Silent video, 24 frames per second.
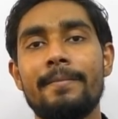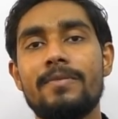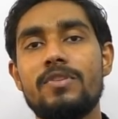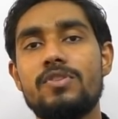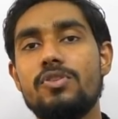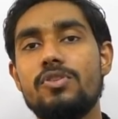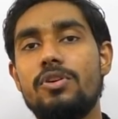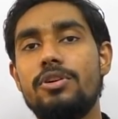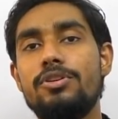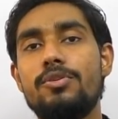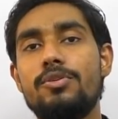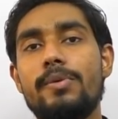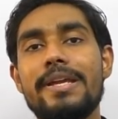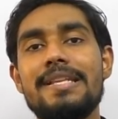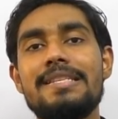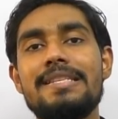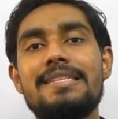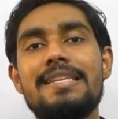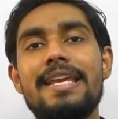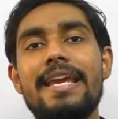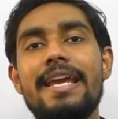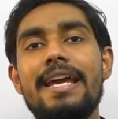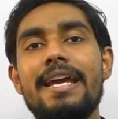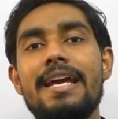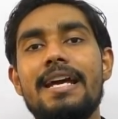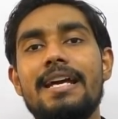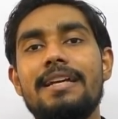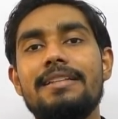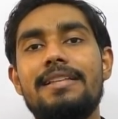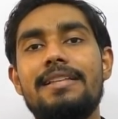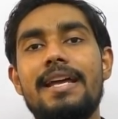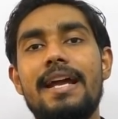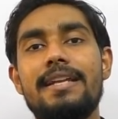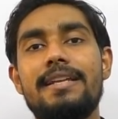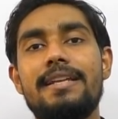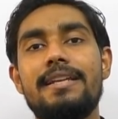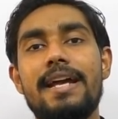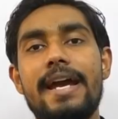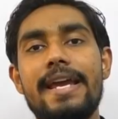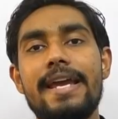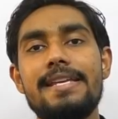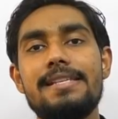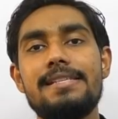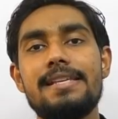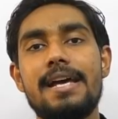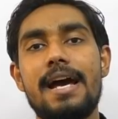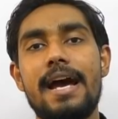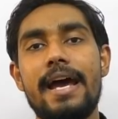So you can say that,
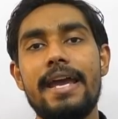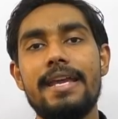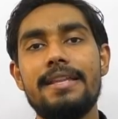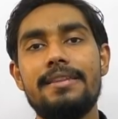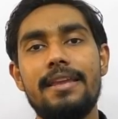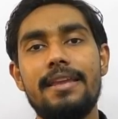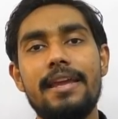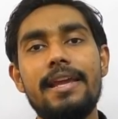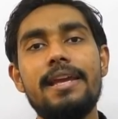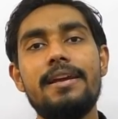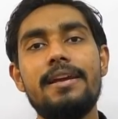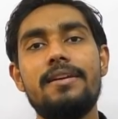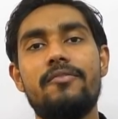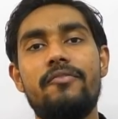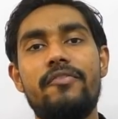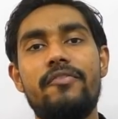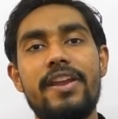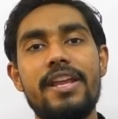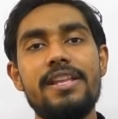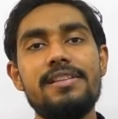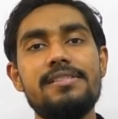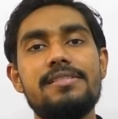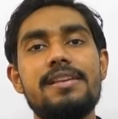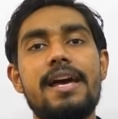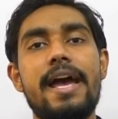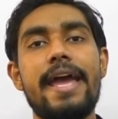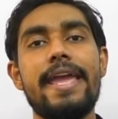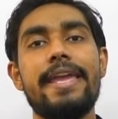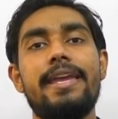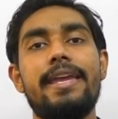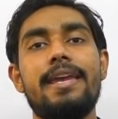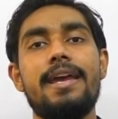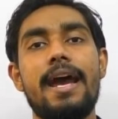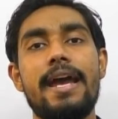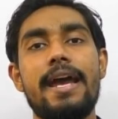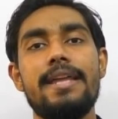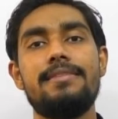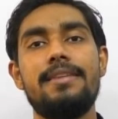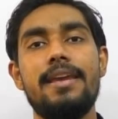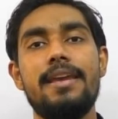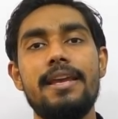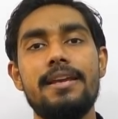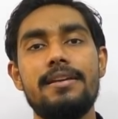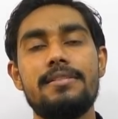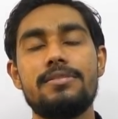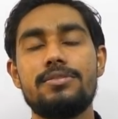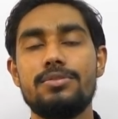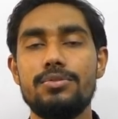guys, I think friends, I
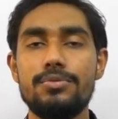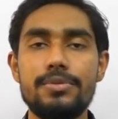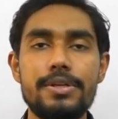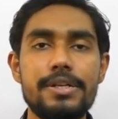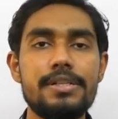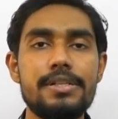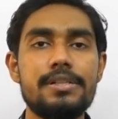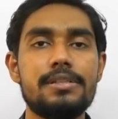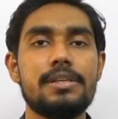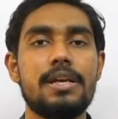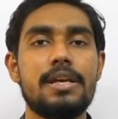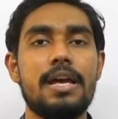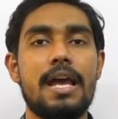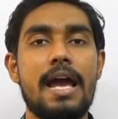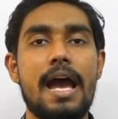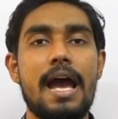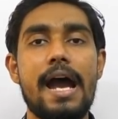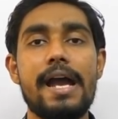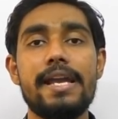think students,